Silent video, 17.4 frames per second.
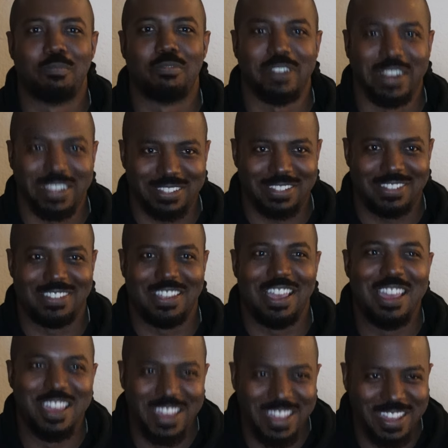bricks
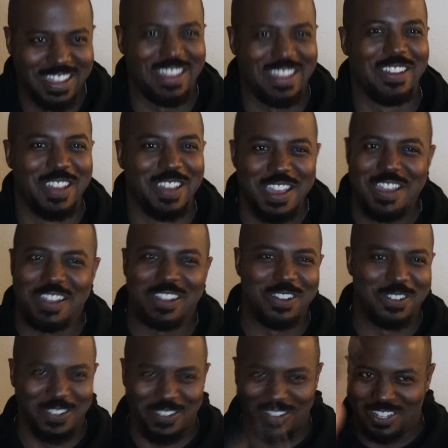
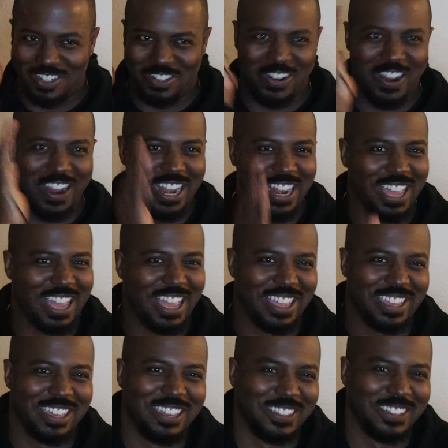going straight
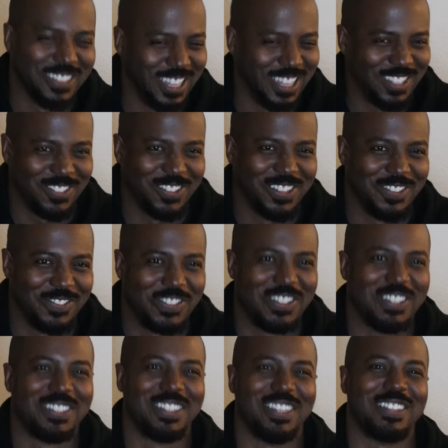at you. That's what it
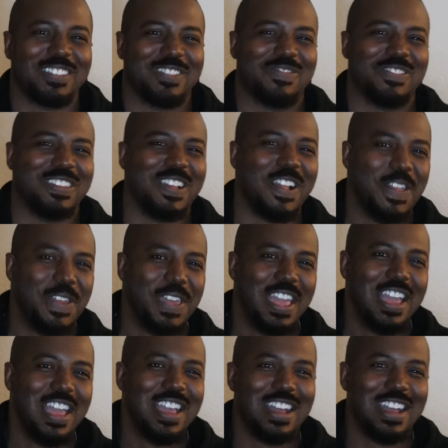feels like to me.
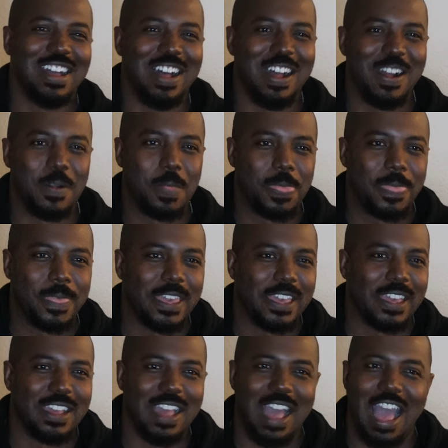
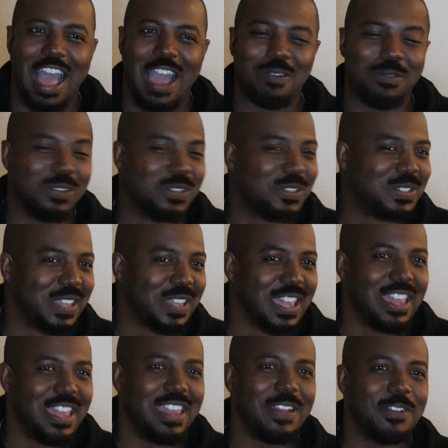I will
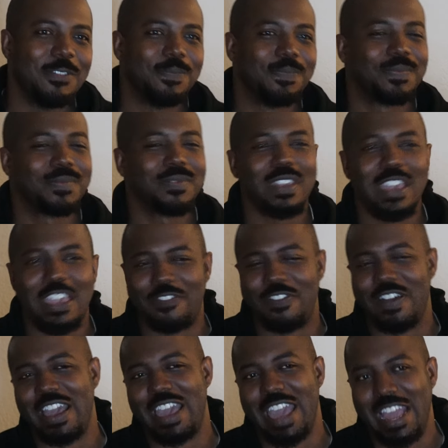say, if
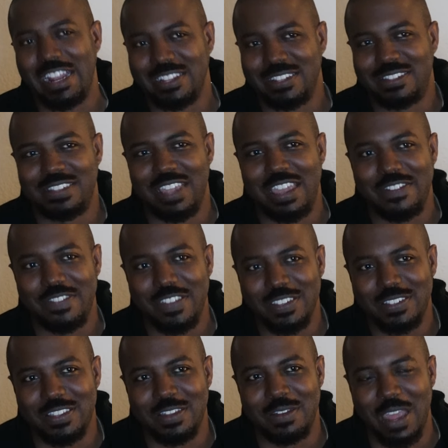I had to save
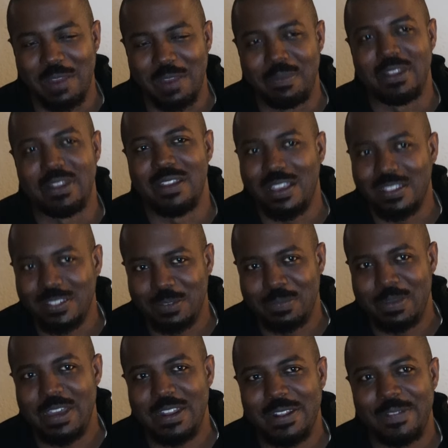this and be nice
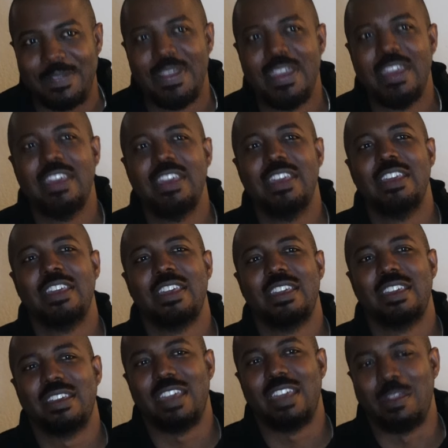about it
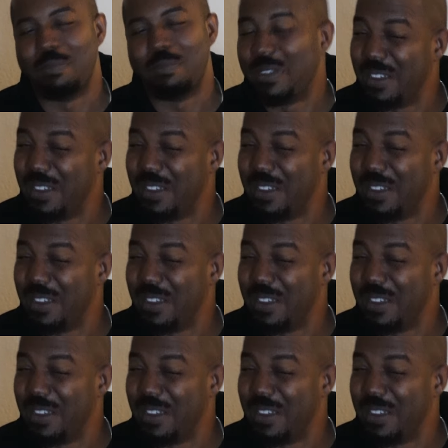and put